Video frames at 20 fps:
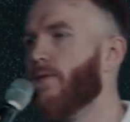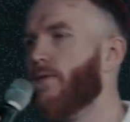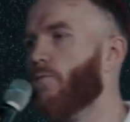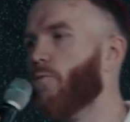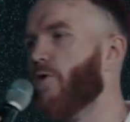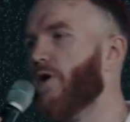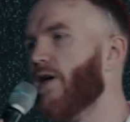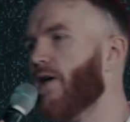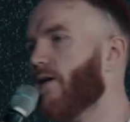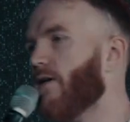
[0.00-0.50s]

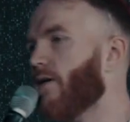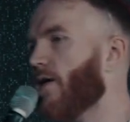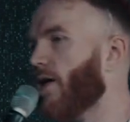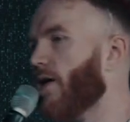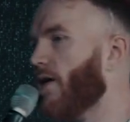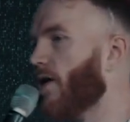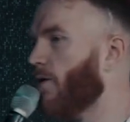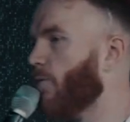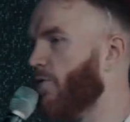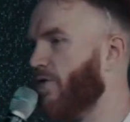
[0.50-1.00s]
we
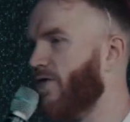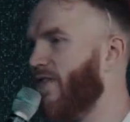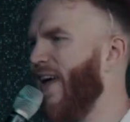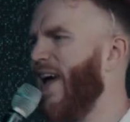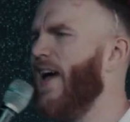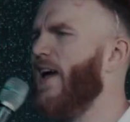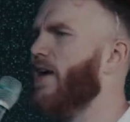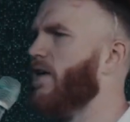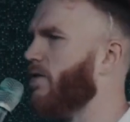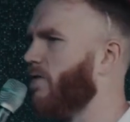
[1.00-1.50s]
it, it was
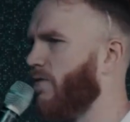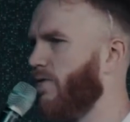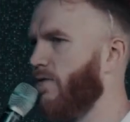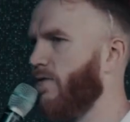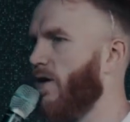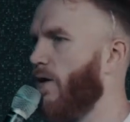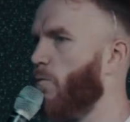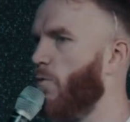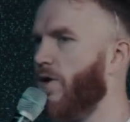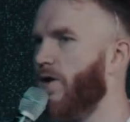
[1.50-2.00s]

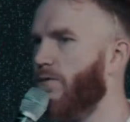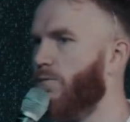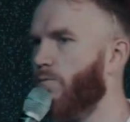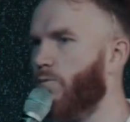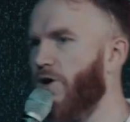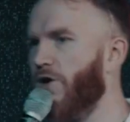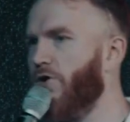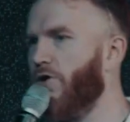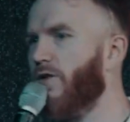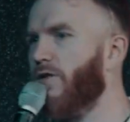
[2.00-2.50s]
days and we
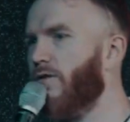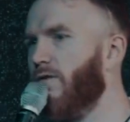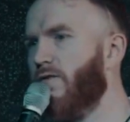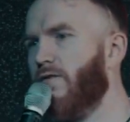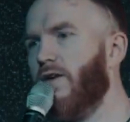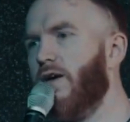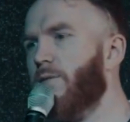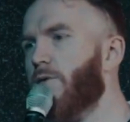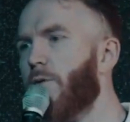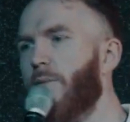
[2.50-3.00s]
we couldn't
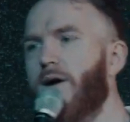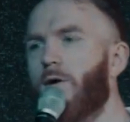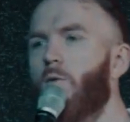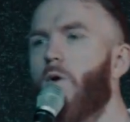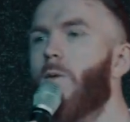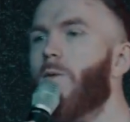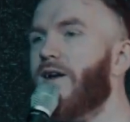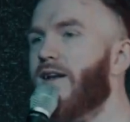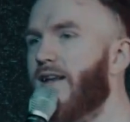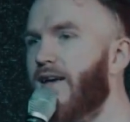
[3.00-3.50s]
seem no matter
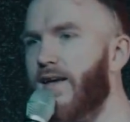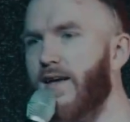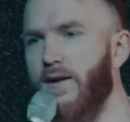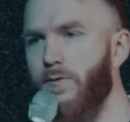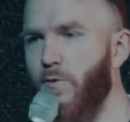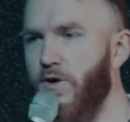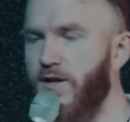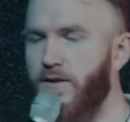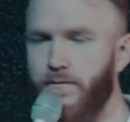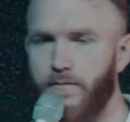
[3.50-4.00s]
what we
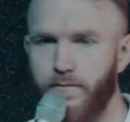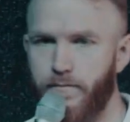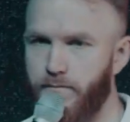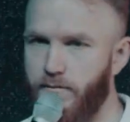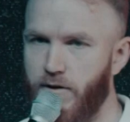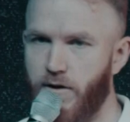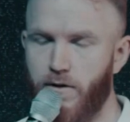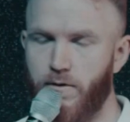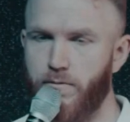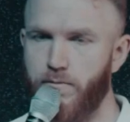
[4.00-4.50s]
did we
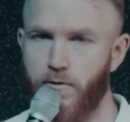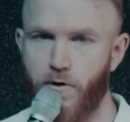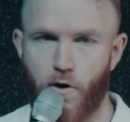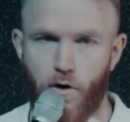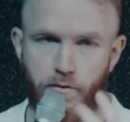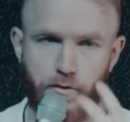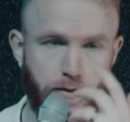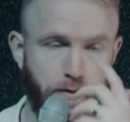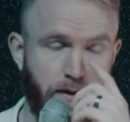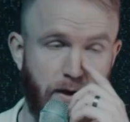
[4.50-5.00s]
you know
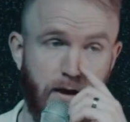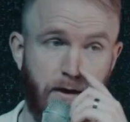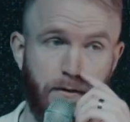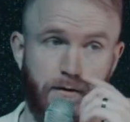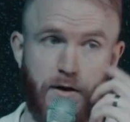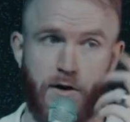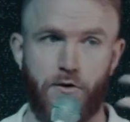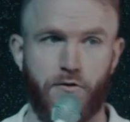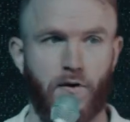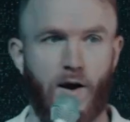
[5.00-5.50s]
all the
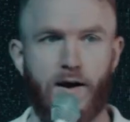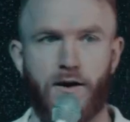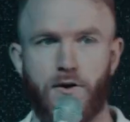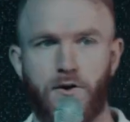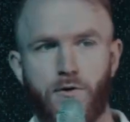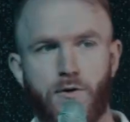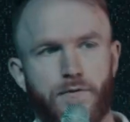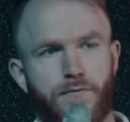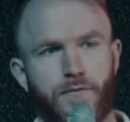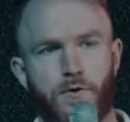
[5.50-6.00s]
things that you try to
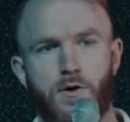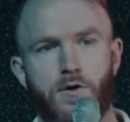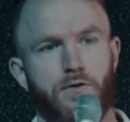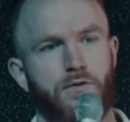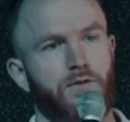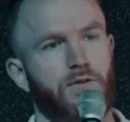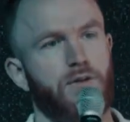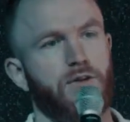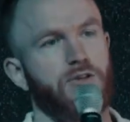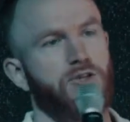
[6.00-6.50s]
do at
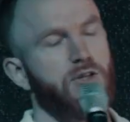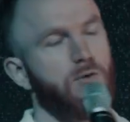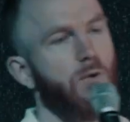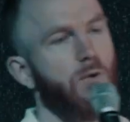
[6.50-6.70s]
first and she